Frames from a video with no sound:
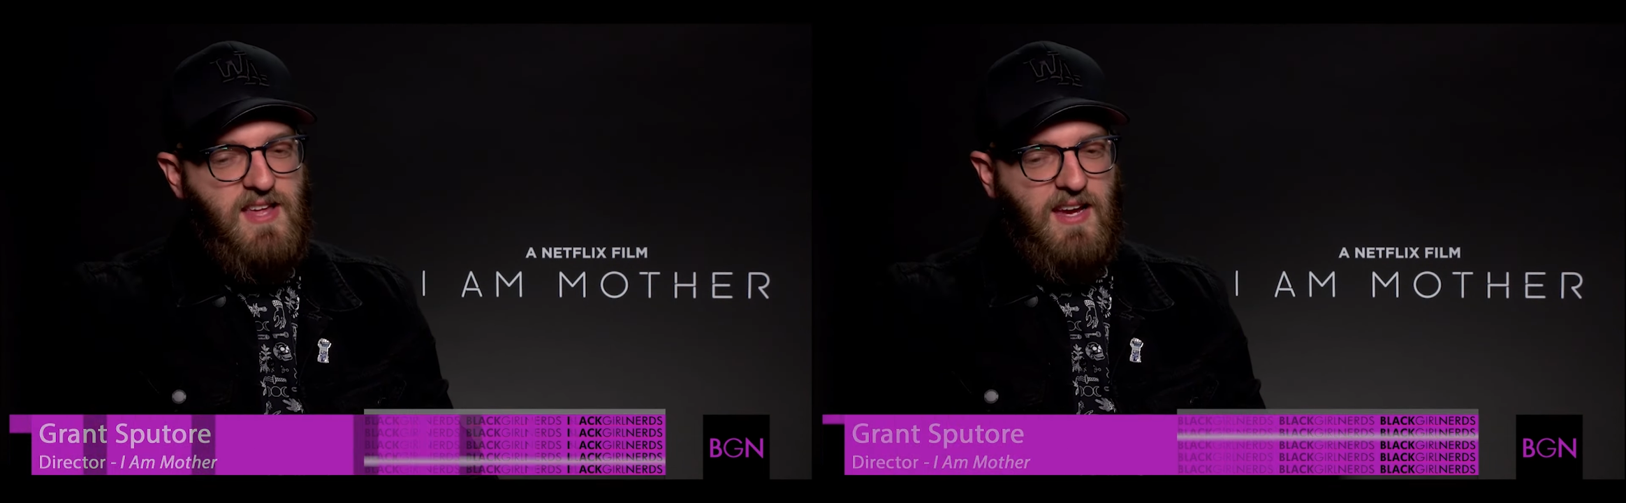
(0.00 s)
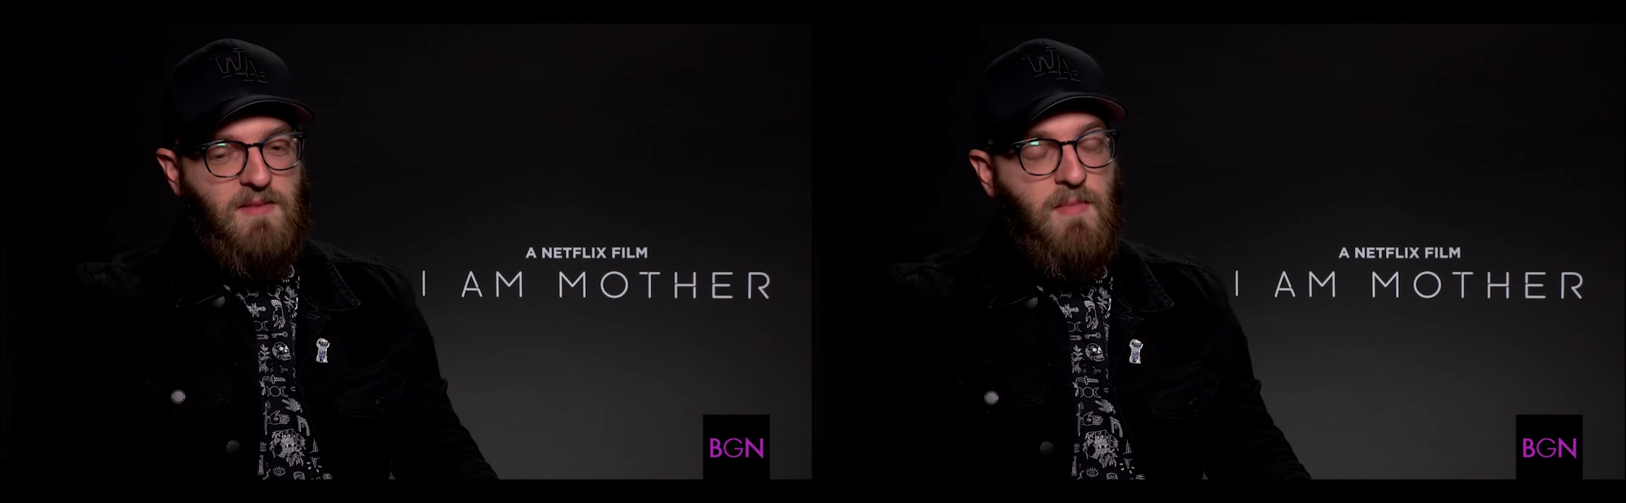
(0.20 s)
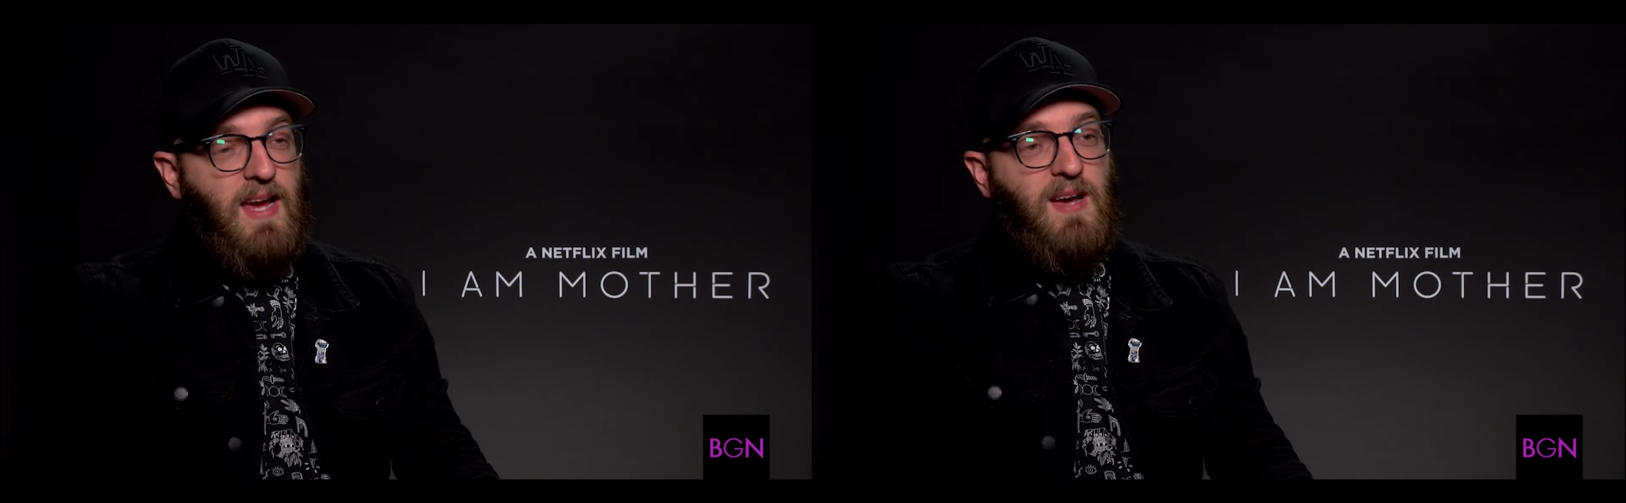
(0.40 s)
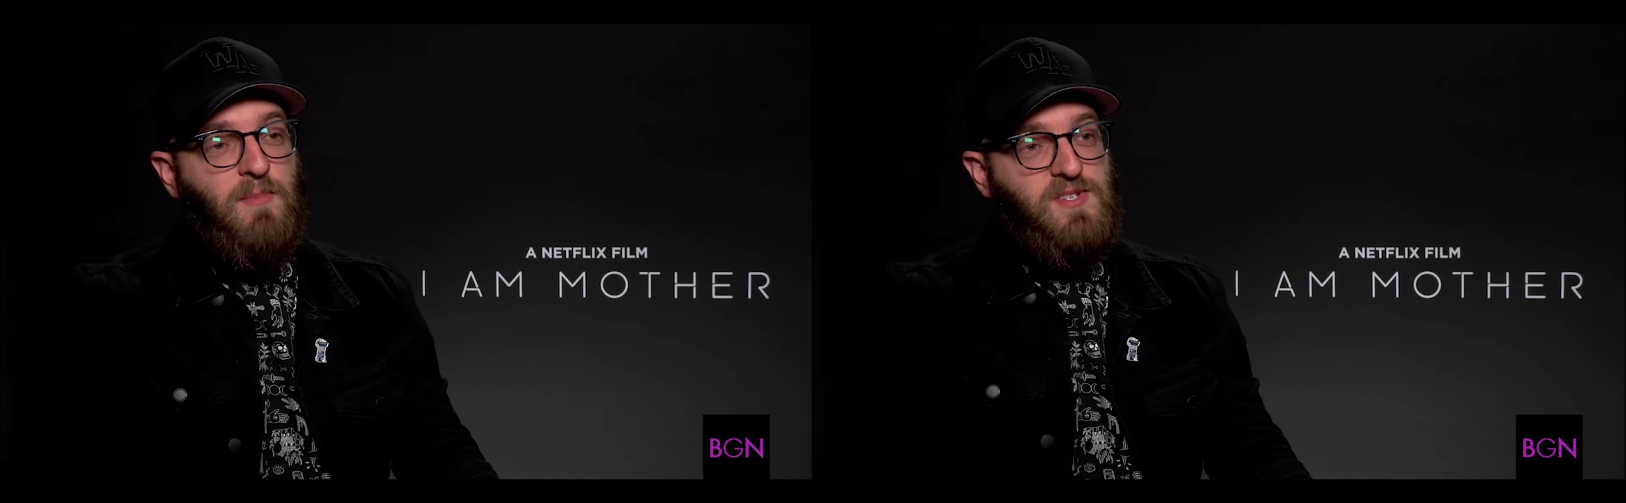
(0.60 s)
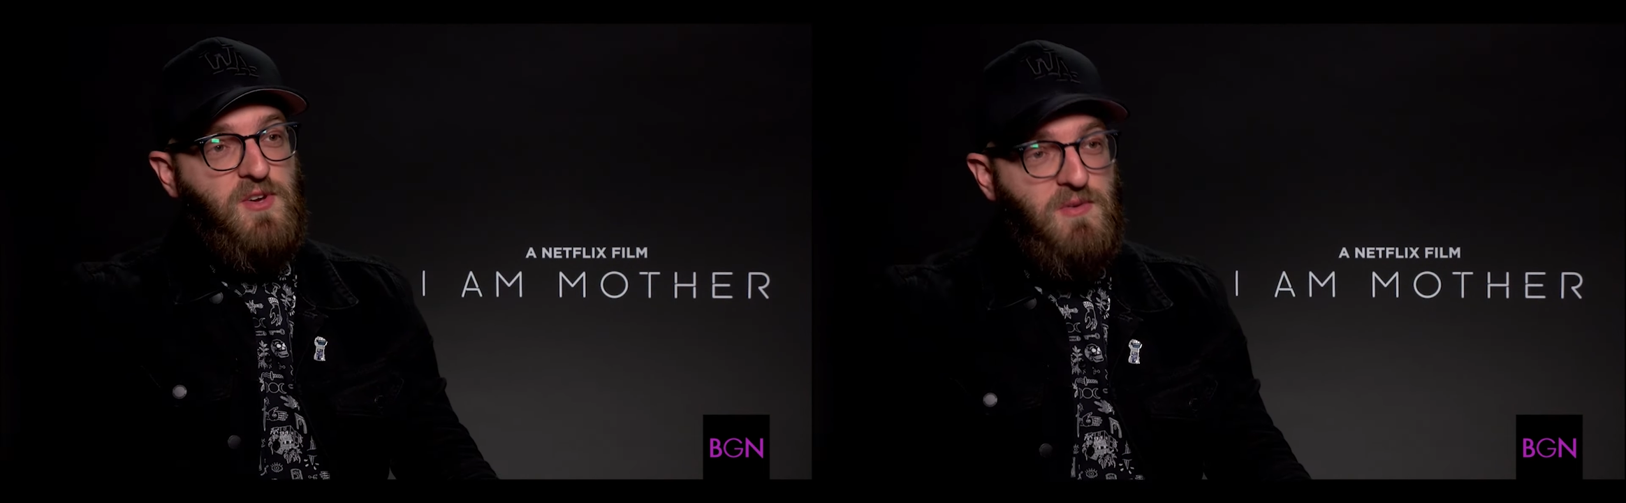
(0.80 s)
that can make
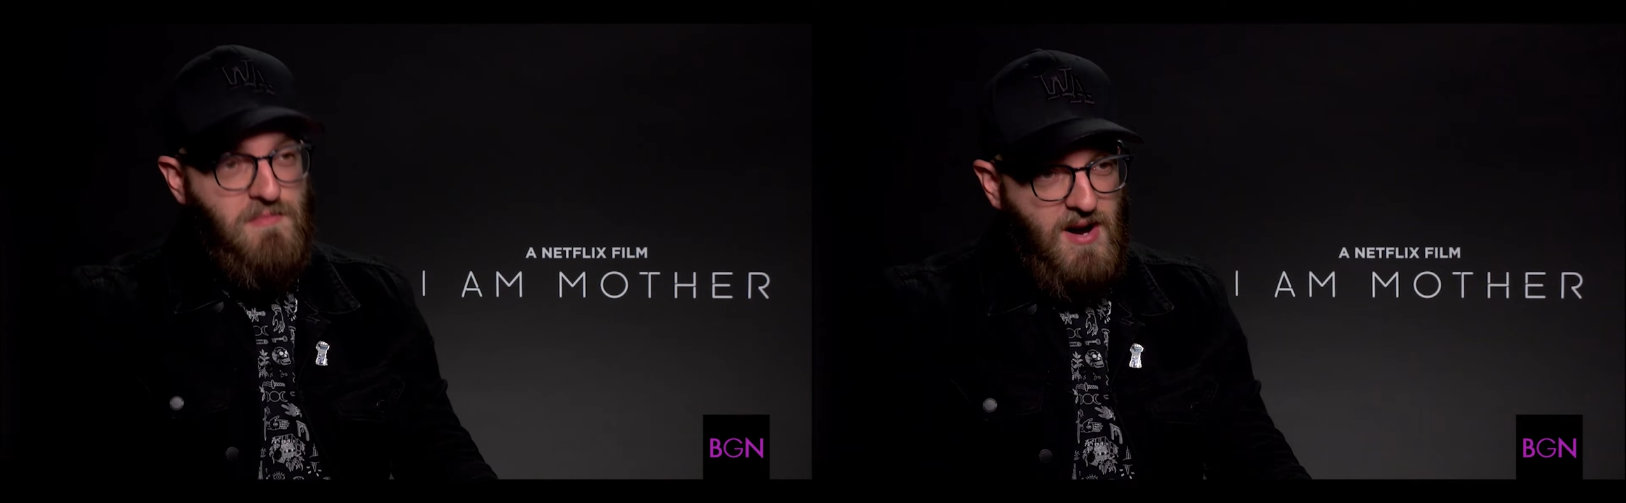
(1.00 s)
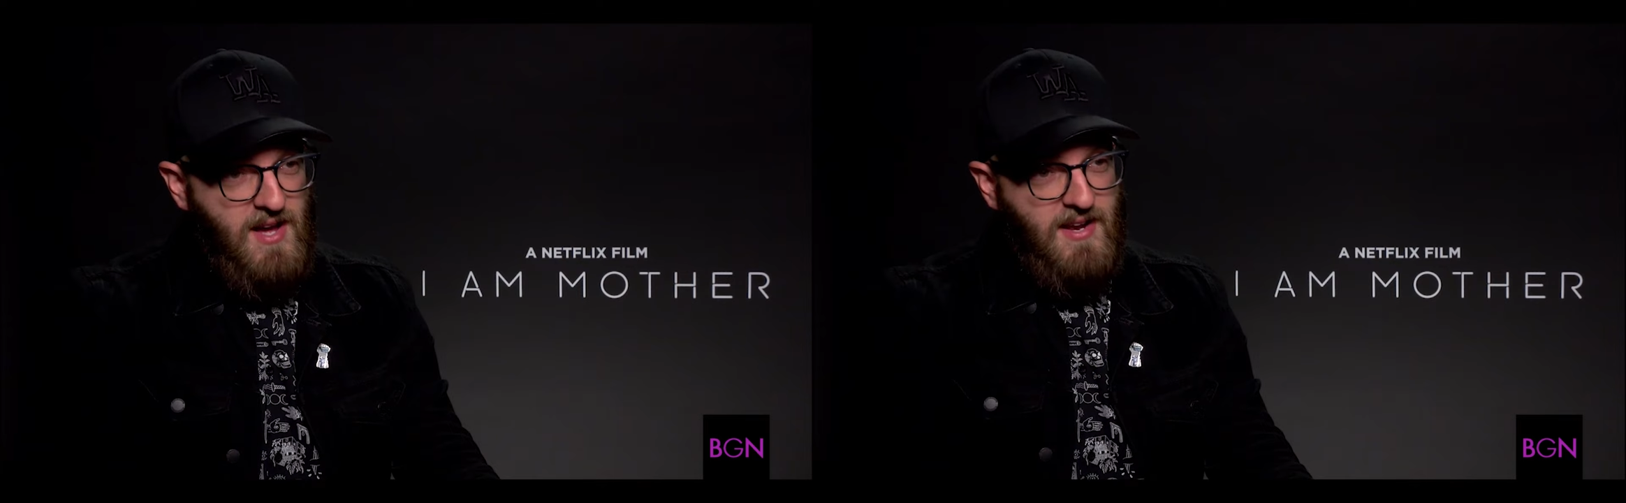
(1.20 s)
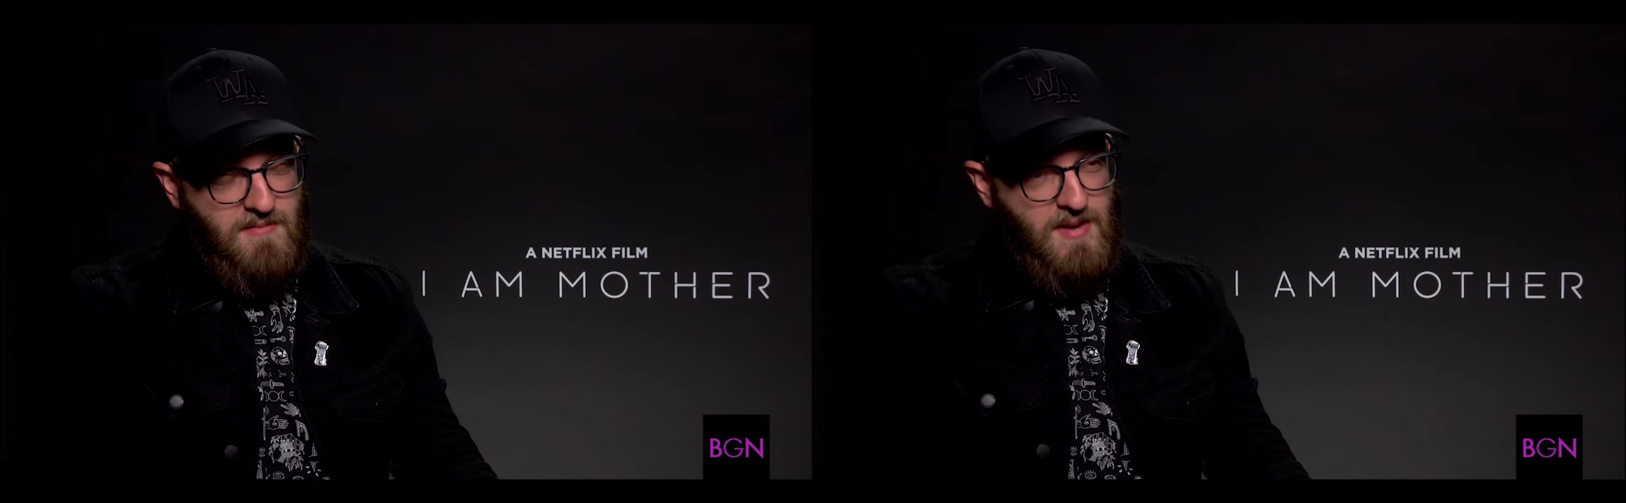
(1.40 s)
up its own mind